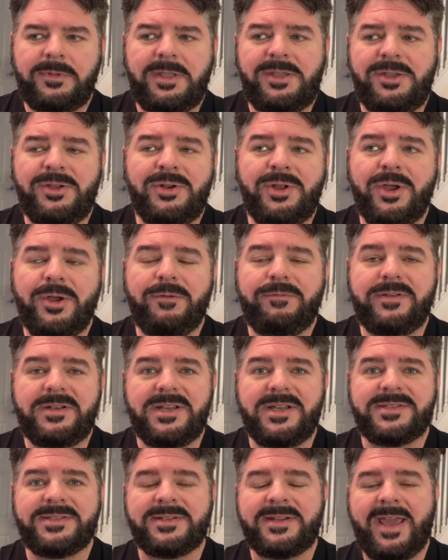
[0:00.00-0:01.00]
if it
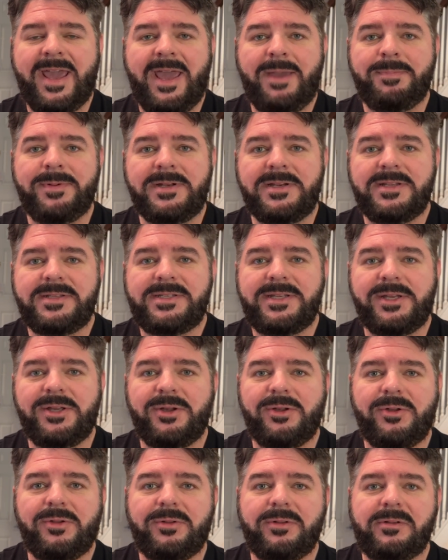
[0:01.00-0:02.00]
doesn't happen
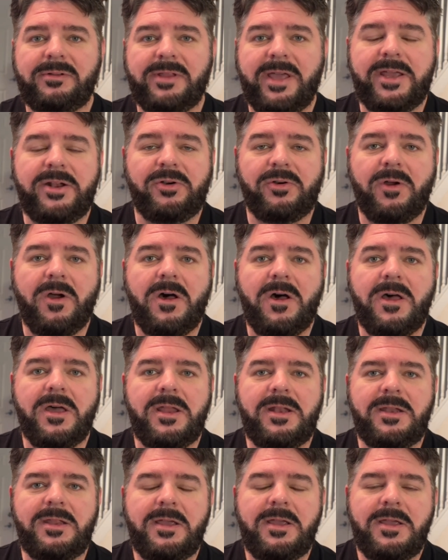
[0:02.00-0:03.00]
until later
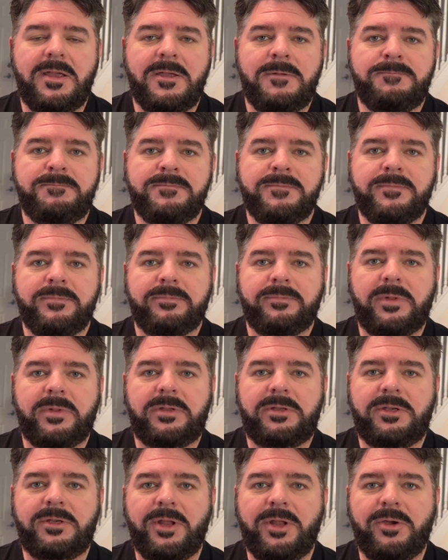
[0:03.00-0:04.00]
on,
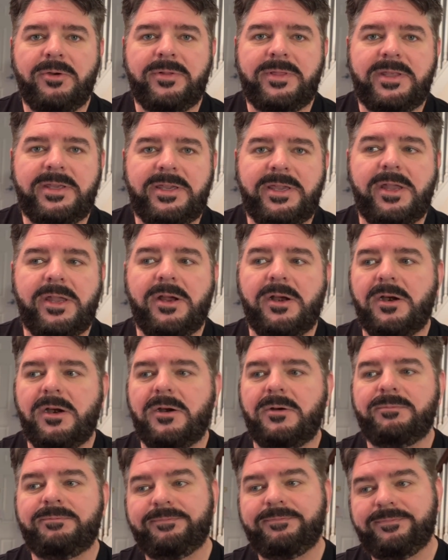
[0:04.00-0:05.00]
in the
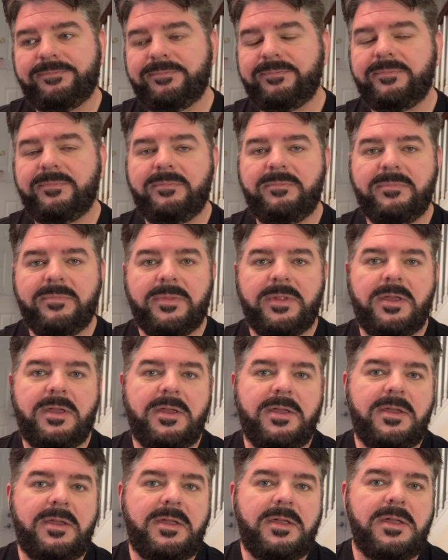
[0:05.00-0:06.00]
year,
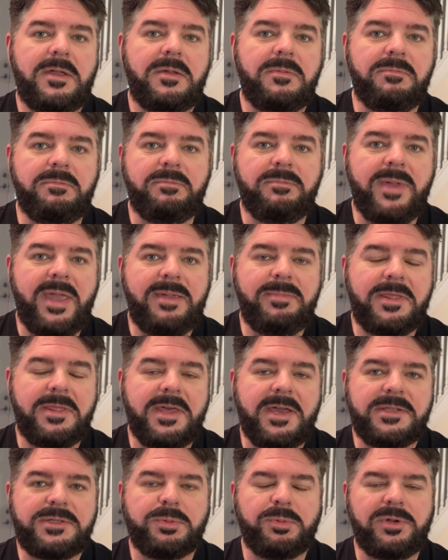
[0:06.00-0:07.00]
maybe
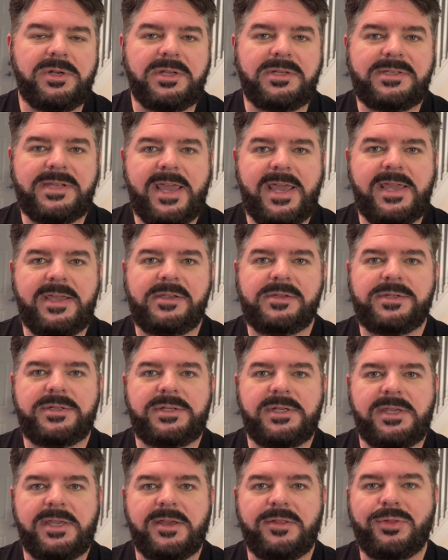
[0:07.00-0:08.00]
that's what it takes
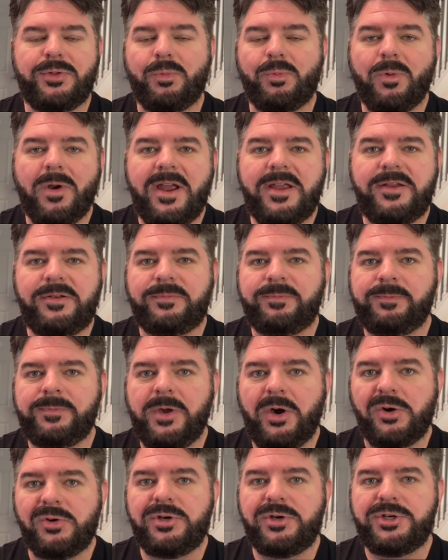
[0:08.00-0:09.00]
to get the right
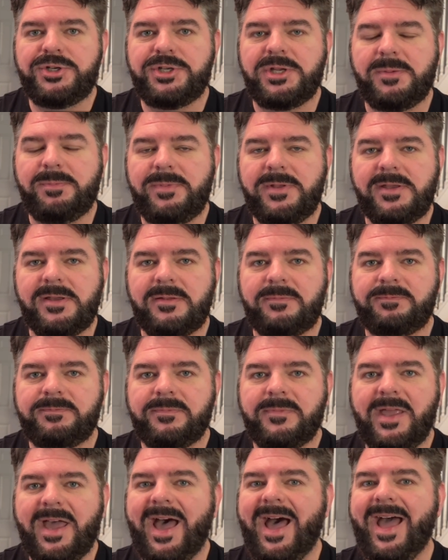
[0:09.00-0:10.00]
ownership in.
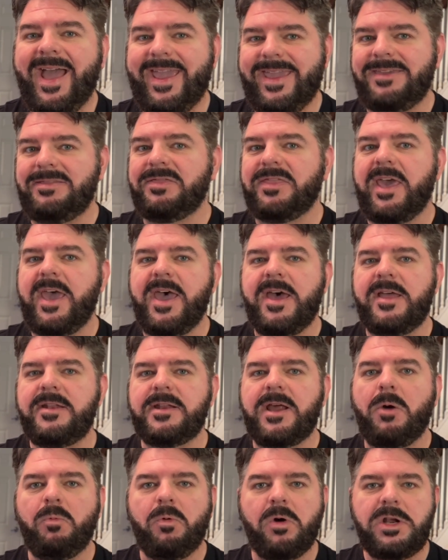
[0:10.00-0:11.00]
I hate that.
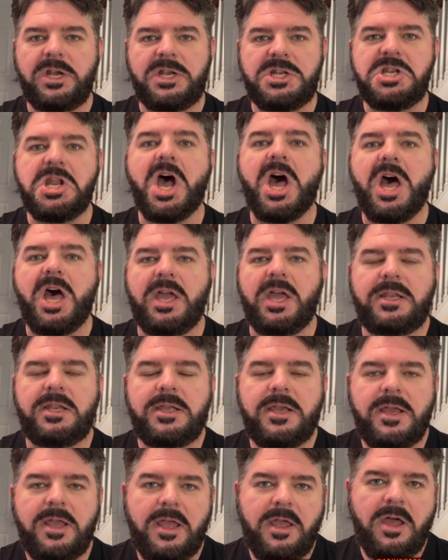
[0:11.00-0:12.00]
I want it done.
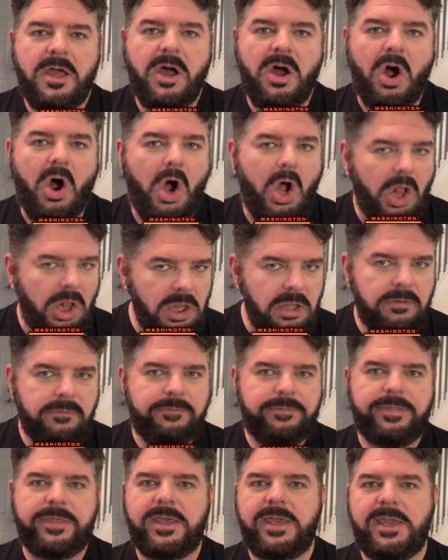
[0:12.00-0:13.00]
All
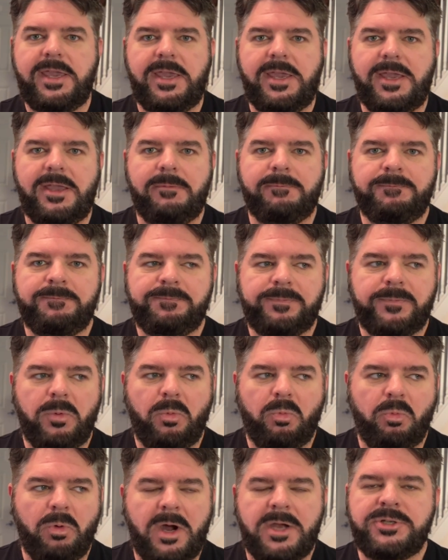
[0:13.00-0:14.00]
of the
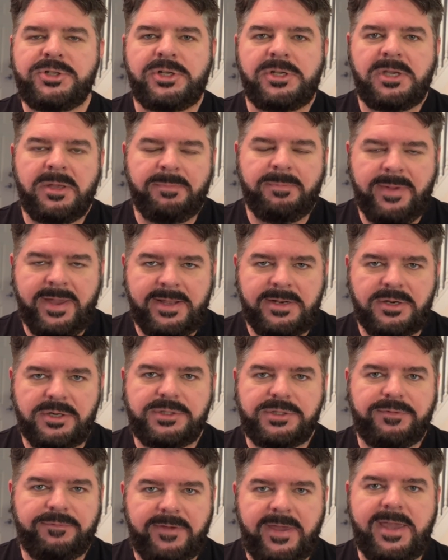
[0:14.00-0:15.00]
Washington
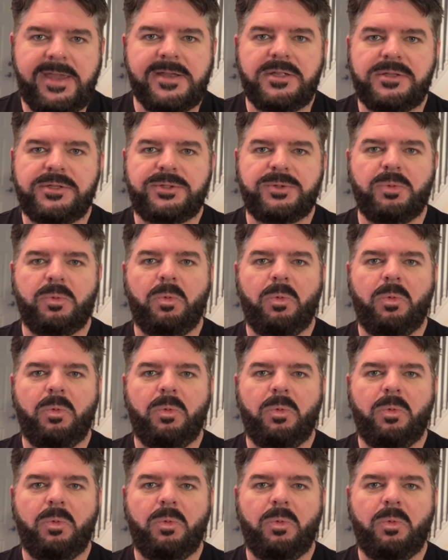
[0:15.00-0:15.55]
Commanders fans,